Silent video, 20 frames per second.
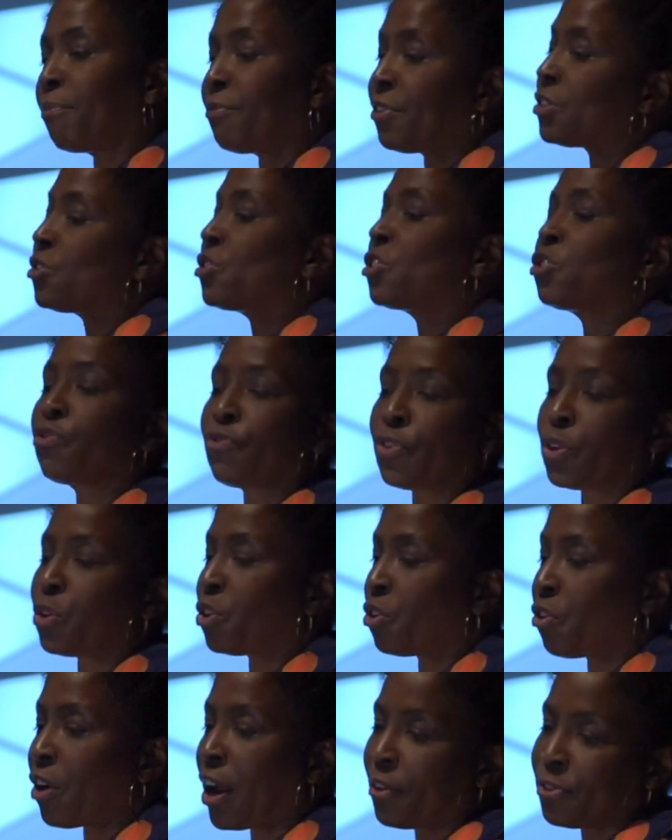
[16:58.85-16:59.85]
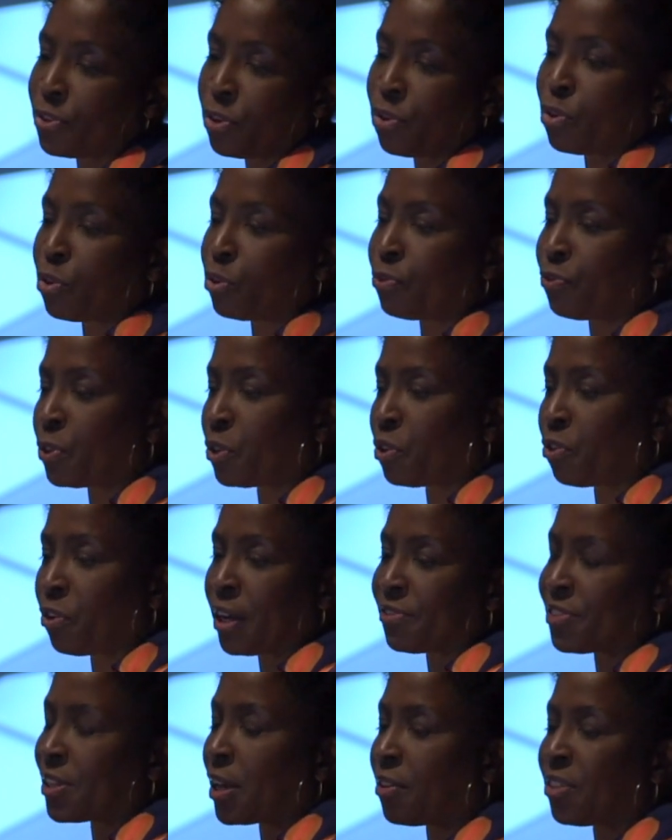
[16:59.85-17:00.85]
vintage photographs or old
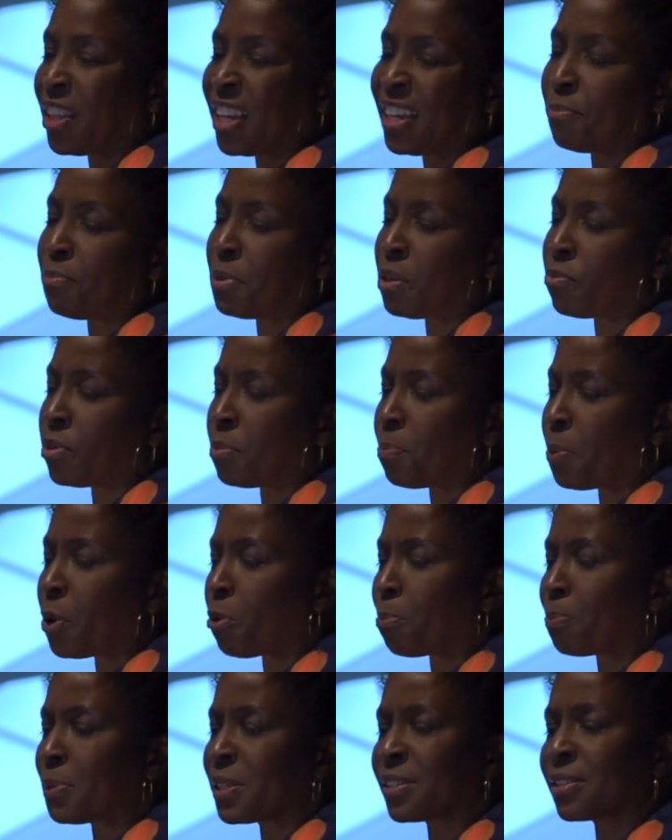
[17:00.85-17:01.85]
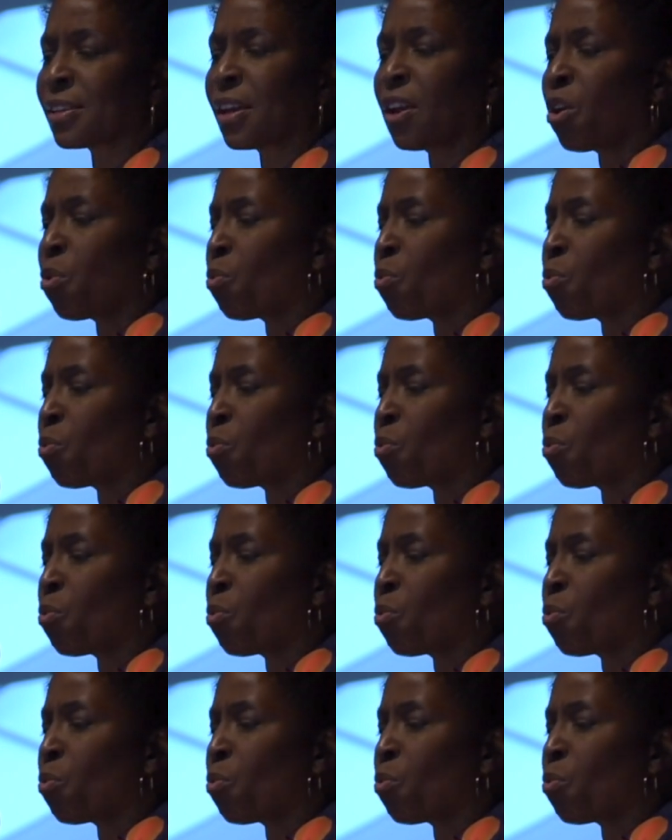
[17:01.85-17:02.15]
photographs, how they can be repurposed,